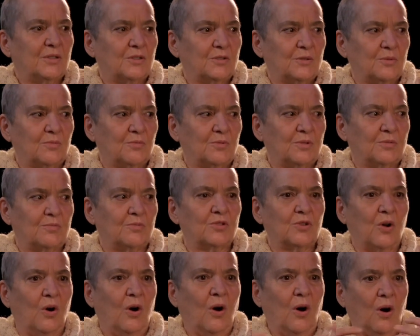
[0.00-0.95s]
which
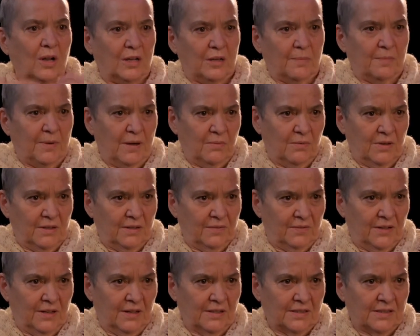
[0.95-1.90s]
was all about one of
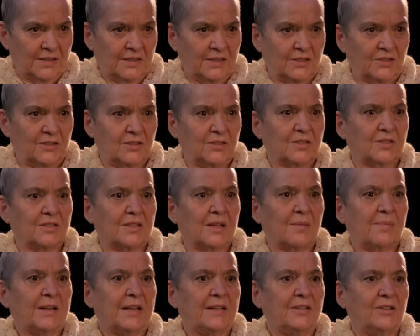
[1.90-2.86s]
the ugly sisters, because I
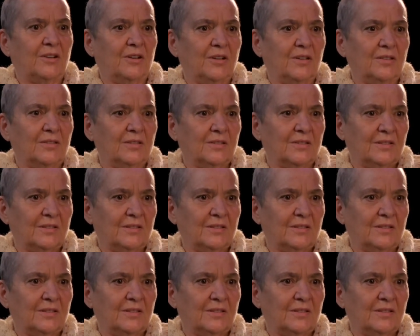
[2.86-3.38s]
played her.